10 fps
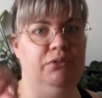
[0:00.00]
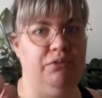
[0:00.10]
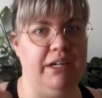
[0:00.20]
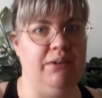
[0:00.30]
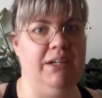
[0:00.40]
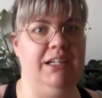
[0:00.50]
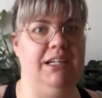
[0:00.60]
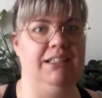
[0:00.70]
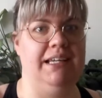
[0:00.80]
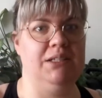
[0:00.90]
frequent
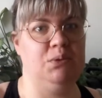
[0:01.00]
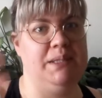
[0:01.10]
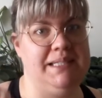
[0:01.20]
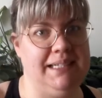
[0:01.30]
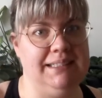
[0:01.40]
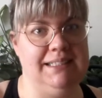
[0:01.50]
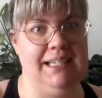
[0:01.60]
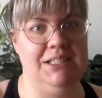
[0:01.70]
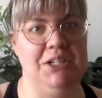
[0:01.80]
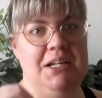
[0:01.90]
and like twisting to
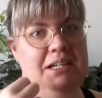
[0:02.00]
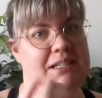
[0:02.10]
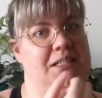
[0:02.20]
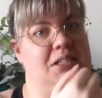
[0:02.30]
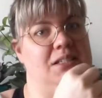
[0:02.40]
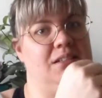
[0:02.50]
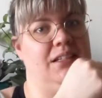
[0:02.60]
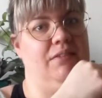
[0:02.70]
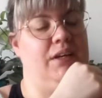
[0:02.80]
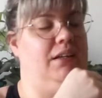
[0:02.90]
tension it, it's just
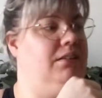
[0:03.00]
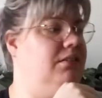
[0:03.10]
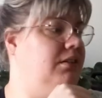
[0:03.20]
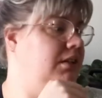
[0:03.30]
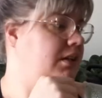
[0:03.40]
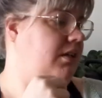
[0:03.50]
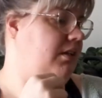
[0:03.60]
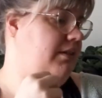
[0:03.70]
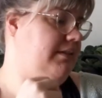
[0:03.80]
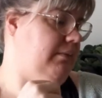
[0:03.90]
giving
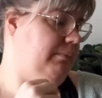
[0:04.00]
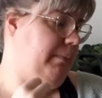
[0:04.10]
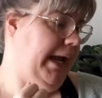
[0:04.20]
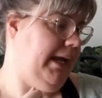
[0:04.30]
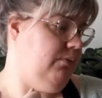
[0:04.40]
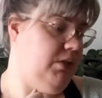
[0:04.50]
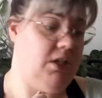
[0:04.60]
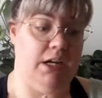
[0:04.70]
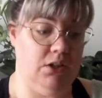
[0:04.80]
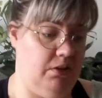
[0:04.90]
some pain, which
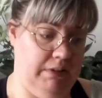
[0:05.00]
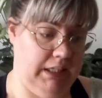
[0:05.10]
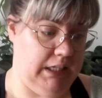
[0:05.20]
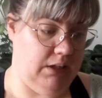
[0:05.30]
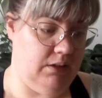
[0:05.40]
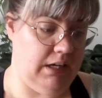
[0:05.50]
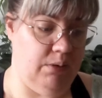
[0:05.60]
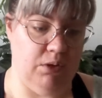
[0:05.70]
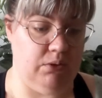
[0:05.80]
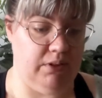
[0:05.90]
I
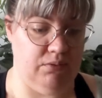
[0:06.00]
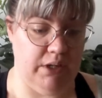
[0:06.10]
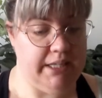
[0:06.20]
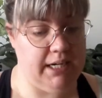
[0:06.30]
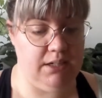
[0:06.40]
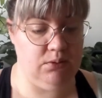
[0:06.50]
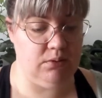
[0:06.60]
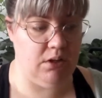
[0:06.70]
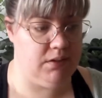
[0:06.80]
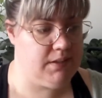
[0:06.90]
want to avoid that at all
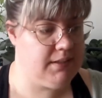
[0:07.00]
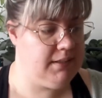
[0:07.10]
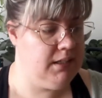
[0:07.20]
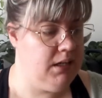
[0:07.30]
costs.